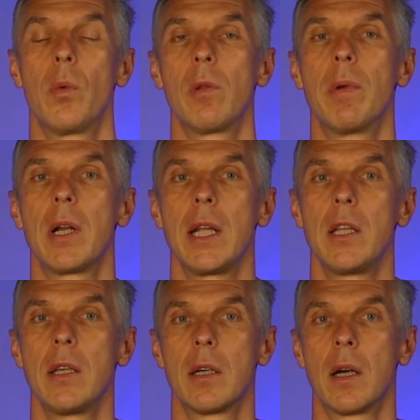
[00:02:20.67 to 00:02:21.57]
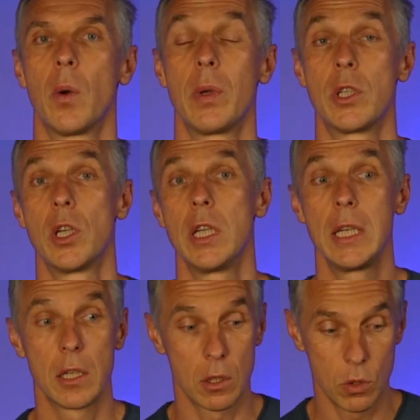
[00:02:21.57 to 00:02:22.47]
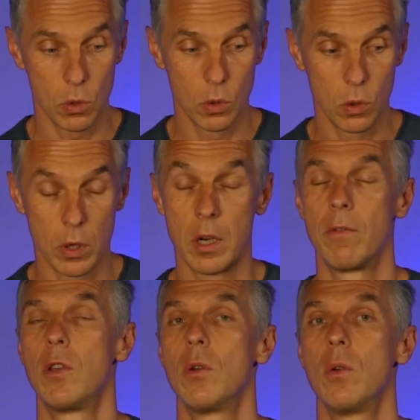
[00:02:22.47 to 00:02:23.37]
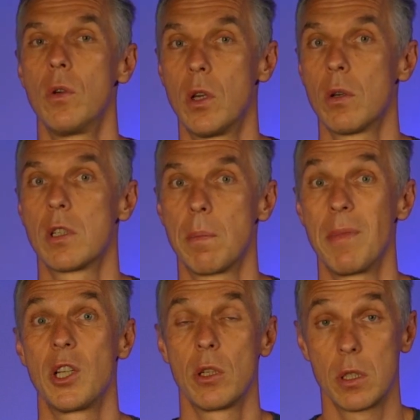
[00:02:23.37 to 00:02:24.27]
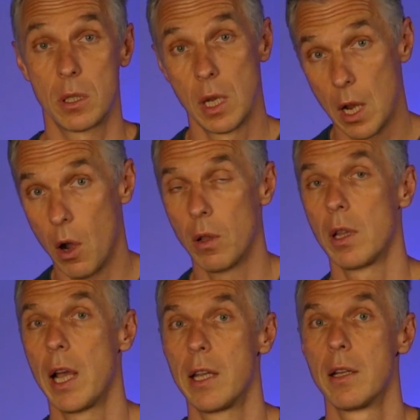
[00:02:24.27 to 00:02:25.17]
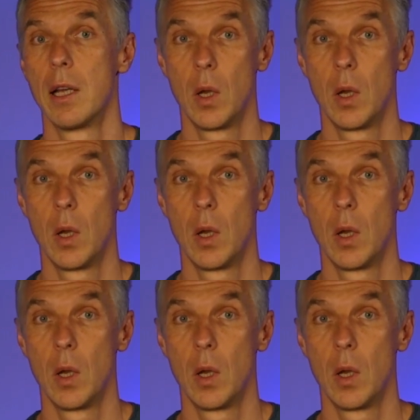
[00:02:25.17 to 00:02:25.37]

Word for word: we'll be ready uh, with Janine to review your submissions online.